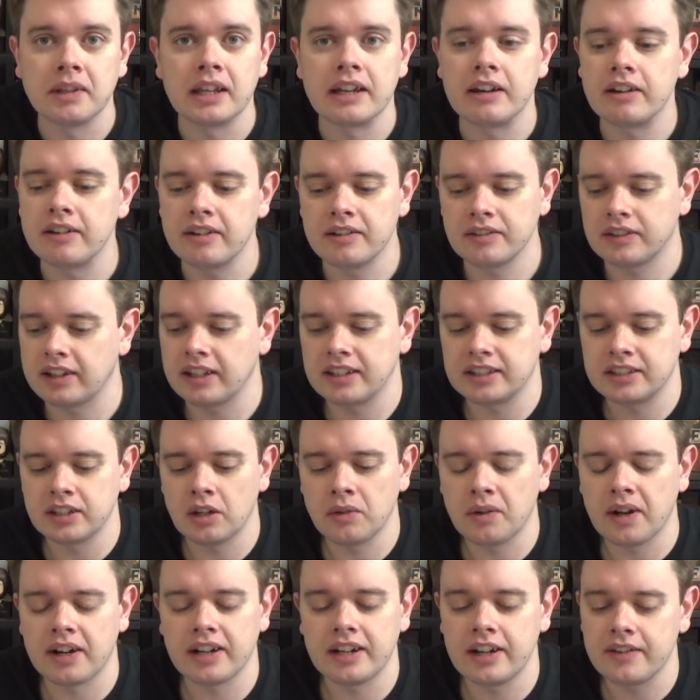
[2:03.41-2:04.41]
There, there's
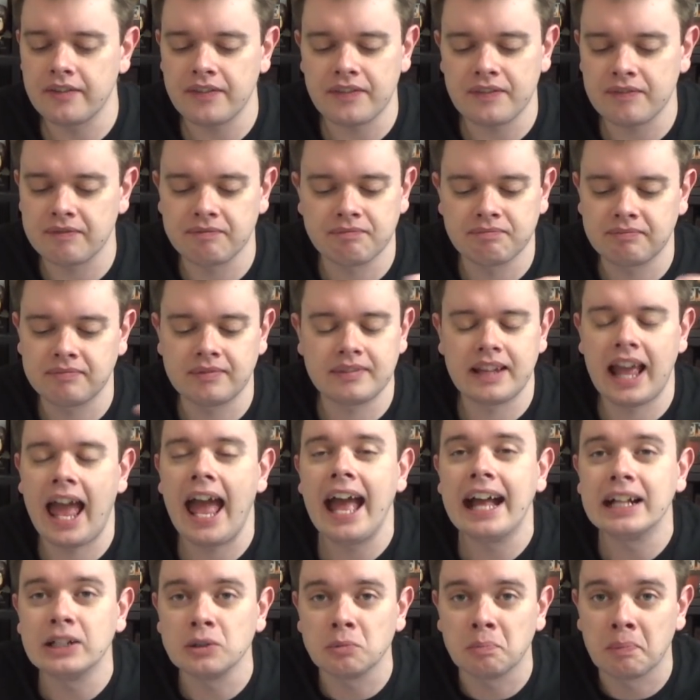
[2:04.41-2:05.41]
no kind of
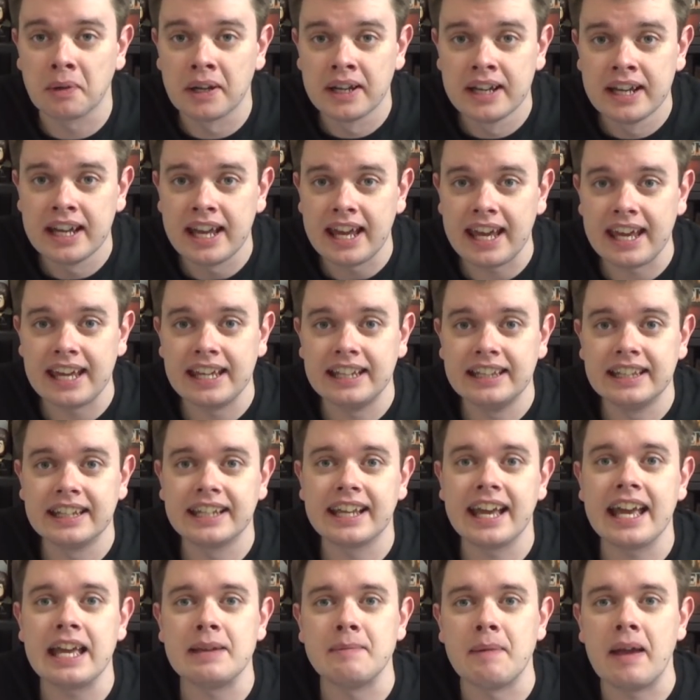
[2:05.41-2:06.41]
help in
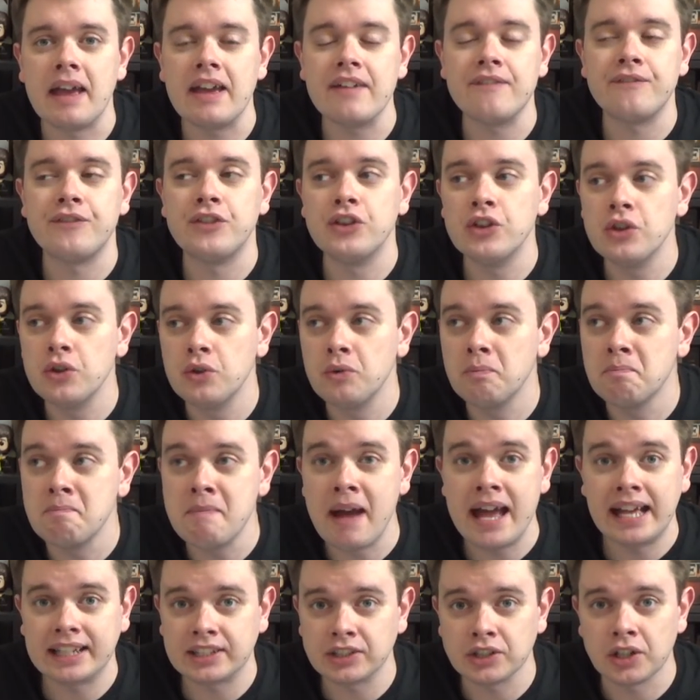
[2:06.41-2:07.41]
the game. If you
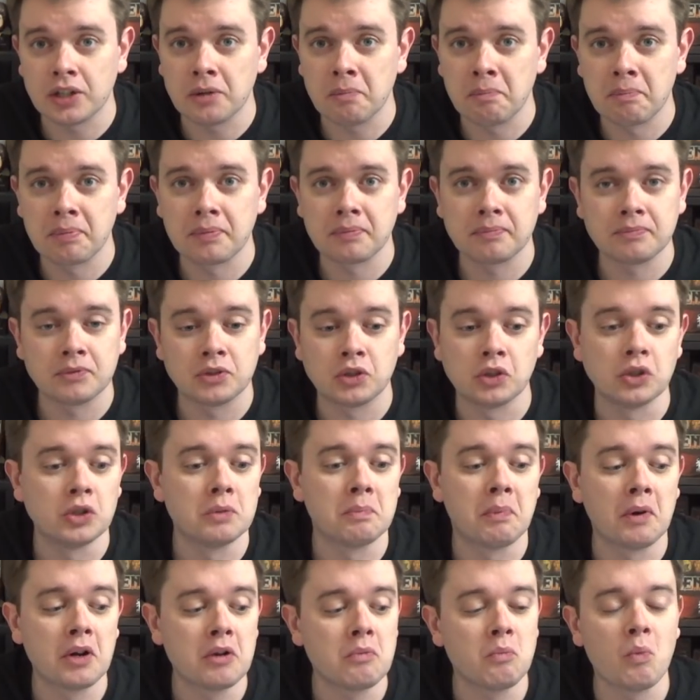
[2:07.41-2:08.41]
mess up to
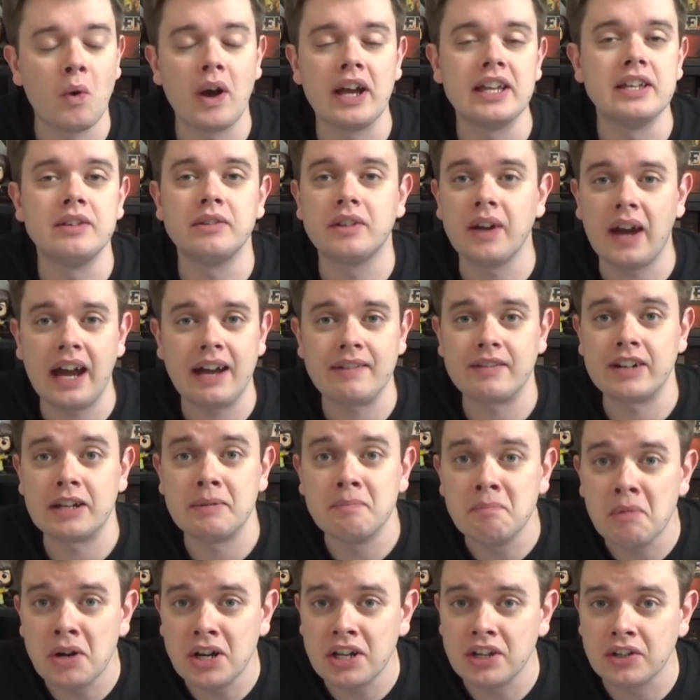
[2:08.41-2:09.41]
the point where you don't have
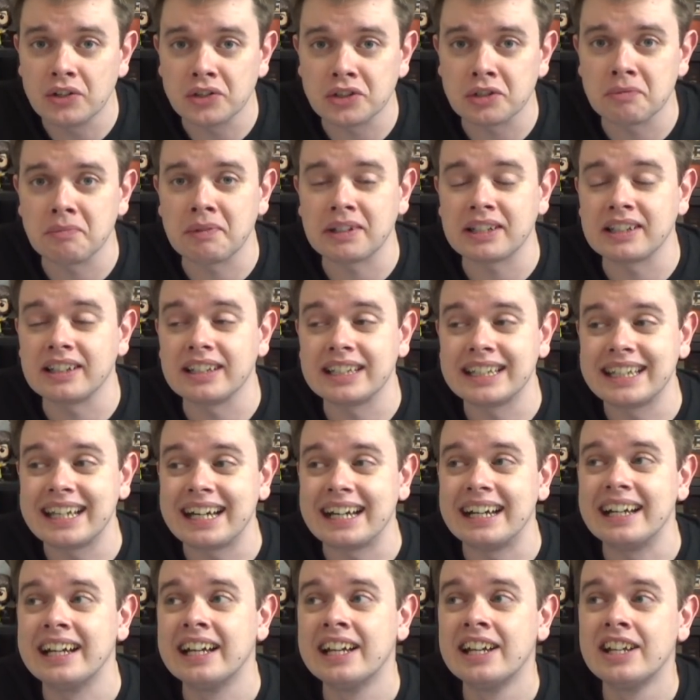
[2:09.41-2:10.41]
any money or something like
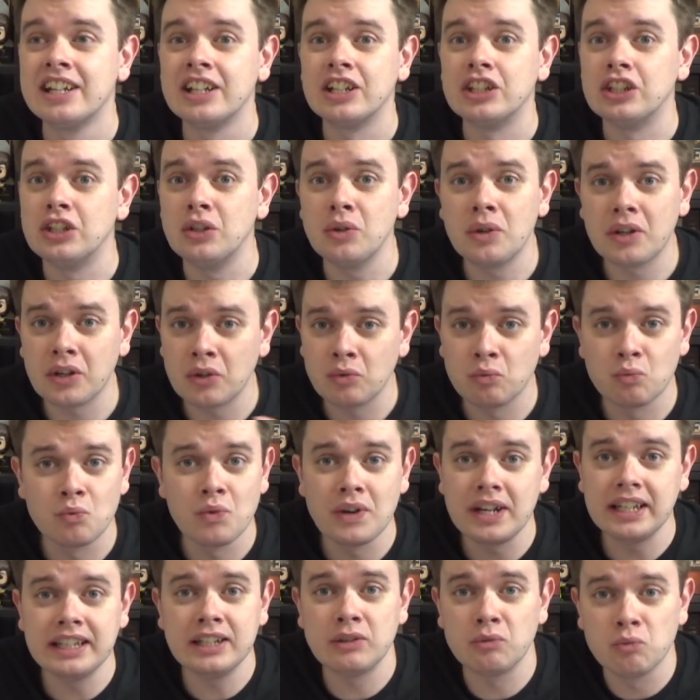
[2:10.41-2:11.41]
that, you can
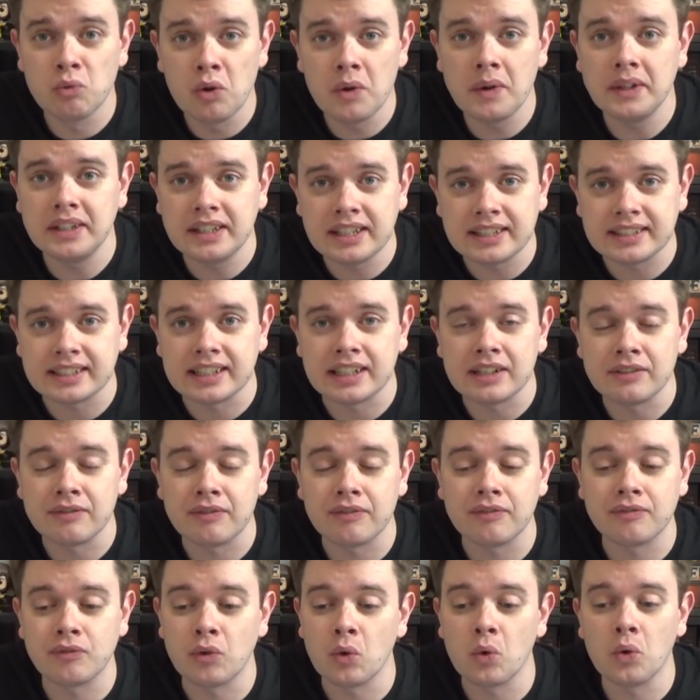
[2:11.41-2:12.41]
really ruin
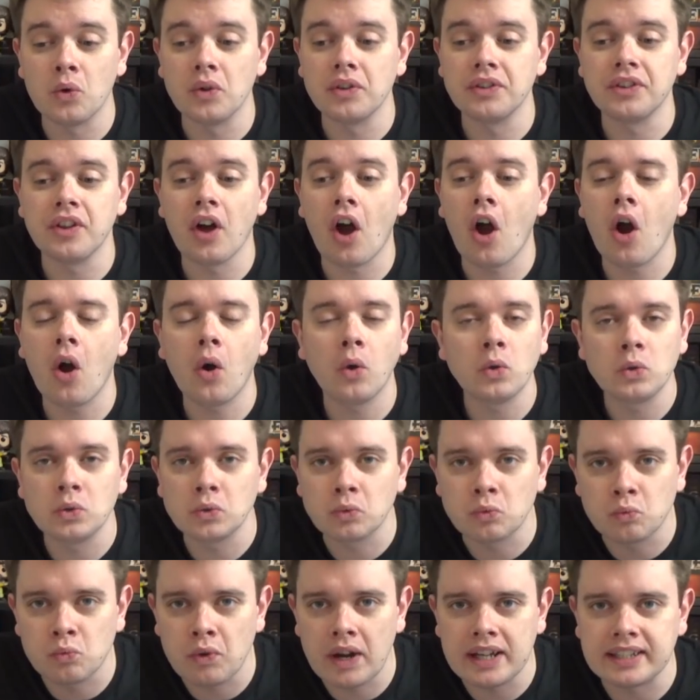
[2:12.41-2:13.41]
yourself for the
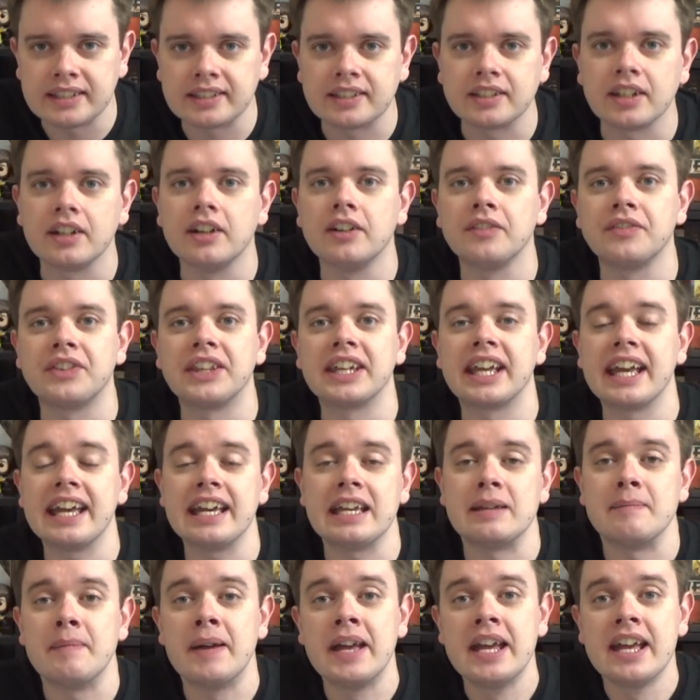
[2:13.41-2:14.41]
whole rest of the
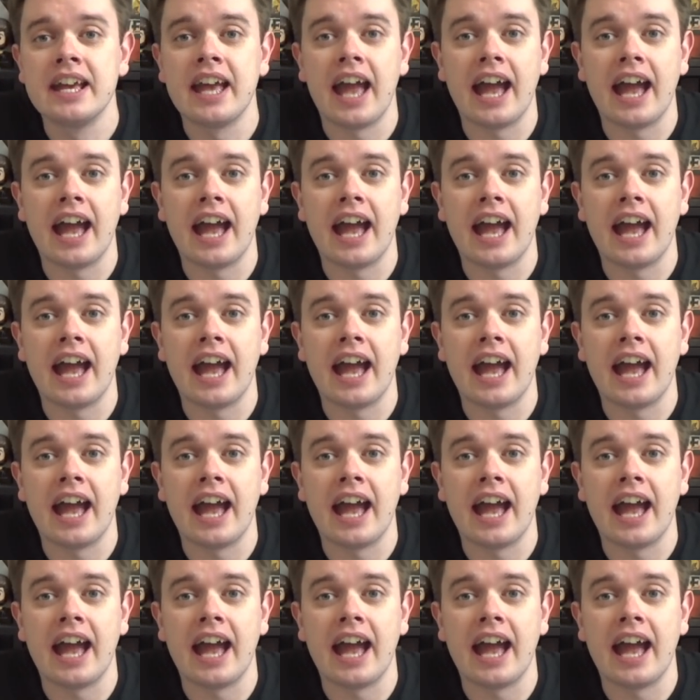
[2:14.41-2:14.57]
game.